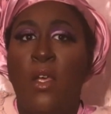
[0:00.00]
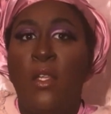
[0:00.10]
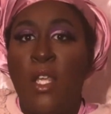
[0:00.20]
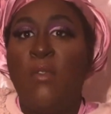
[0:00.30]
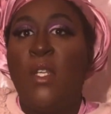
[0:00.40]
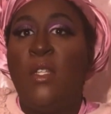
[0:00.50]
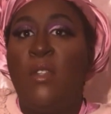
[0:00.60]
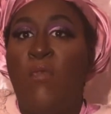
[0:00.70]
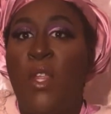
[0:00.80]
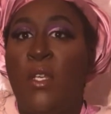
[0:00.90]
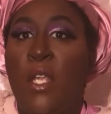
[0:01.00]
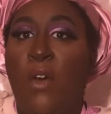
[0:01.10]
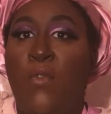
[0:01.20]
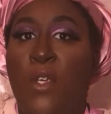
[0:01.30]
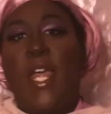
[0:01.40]
living in
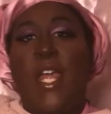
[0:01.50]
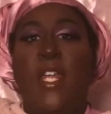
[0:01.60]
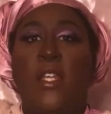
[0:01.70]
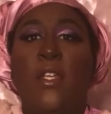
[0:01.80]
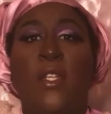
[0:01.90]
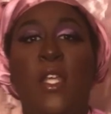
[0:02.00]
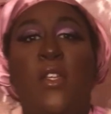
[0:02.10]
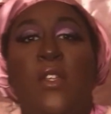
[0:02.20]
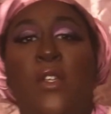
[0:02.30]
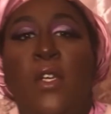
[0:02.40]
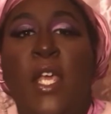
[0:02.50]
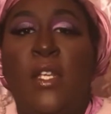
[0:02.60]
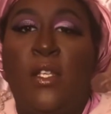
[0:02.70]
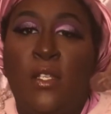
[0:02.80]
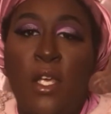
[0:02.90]
Philadelphia. And another
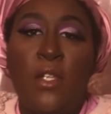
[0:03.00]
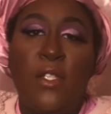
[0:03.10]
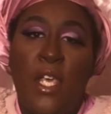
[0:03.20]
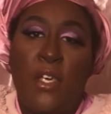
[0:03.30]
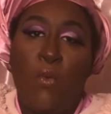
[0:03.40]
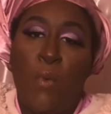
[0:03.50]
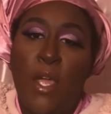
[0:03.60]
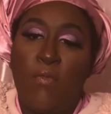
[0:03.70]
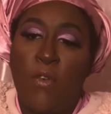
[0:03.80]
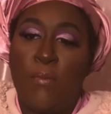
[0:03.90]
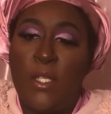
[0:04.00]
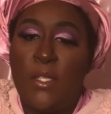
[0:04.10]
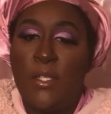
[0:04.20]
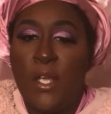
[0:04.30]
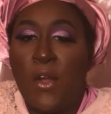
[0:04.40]
takeaway from
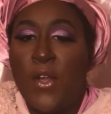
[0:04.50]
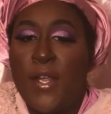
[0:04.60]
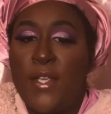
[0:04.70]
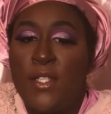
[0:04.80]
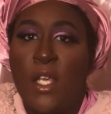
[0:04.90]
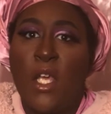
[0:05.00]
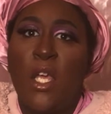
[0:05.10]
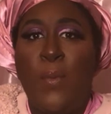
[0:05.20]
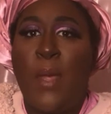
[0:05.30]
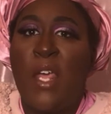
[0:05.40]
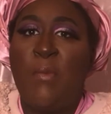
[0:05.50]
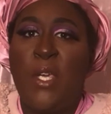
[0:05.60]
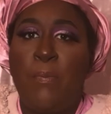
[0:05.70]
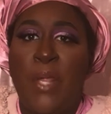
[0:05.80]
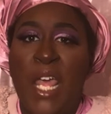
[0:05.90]
this series, we may
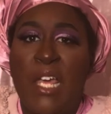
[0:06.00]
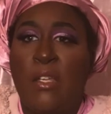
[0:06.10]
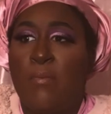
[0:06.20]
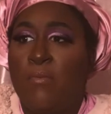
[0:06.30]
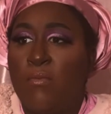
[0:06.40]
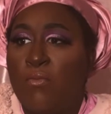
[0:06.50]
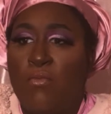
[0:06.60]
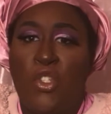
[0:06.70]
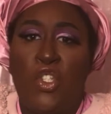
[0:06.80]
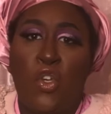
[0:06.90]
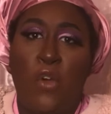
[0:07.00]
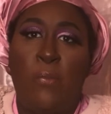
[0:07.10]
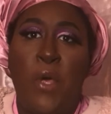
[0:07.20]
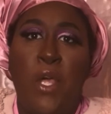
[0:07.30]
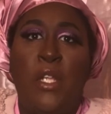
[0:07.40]
be black, sure,
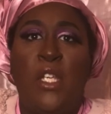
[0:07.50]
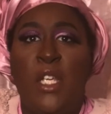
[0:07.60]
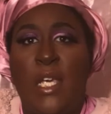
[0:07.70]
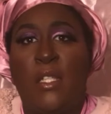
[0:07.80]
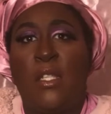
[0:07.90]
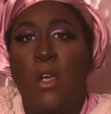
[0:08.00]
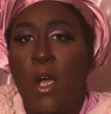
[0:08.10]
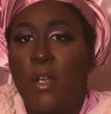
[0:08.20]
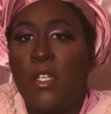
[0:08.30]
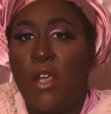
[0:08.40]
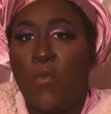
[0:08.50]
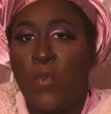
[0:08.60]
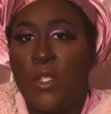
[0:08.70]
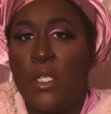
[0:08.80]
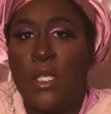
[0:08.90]
but yes, there are
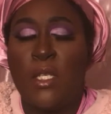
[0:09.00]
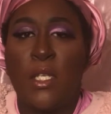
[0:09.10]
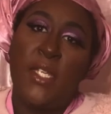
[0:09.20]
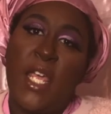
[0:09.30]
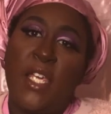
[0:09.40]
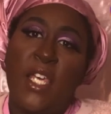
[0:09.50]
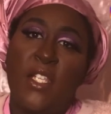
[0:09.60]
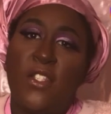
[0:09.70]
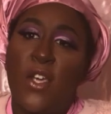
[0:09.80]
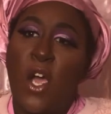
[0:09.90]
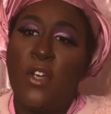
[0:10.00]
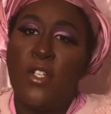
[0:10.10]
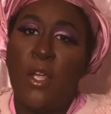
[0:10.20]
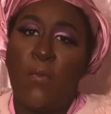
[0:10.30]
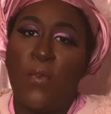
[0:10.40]
differences. There are
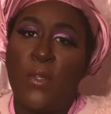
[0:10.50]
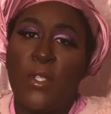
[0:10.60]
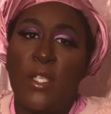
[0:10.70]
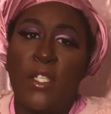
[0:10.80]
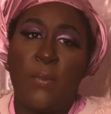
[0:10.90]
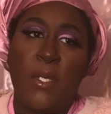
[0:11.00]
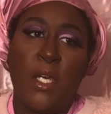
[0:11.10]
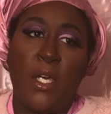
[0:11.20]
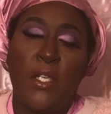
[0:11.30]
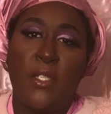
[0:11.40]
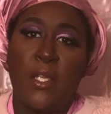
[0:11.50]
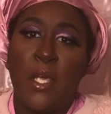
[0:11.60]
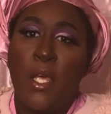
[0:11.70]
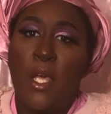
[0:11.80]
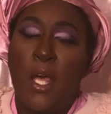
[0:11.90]
differences because
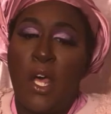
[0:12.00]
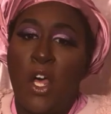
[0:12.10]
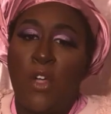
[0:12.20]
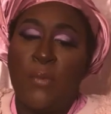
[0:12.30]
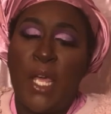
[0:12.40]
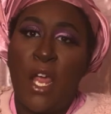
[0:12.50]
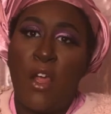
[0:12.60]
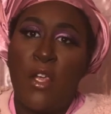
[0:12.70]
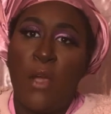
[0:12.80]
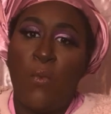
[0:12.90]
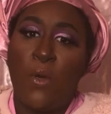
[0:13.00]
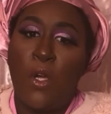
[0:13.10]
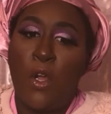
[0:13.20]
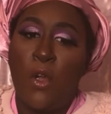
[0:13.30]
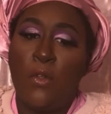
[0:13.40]
Harriet, with
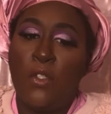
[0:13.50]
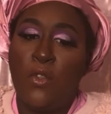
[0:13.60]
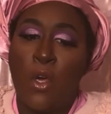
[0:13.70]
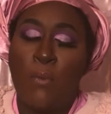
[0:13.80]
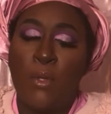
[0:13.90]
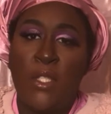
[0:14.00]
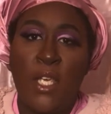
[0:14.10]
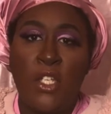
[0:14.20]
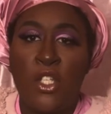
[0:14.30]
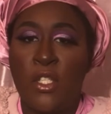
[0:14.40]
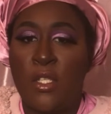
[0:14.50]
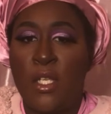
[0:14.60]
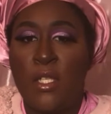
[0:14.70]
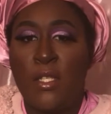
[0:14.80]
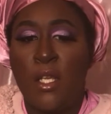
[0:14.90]
her
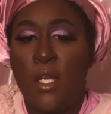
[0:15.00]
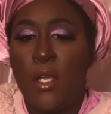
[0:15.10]
pretentiousness,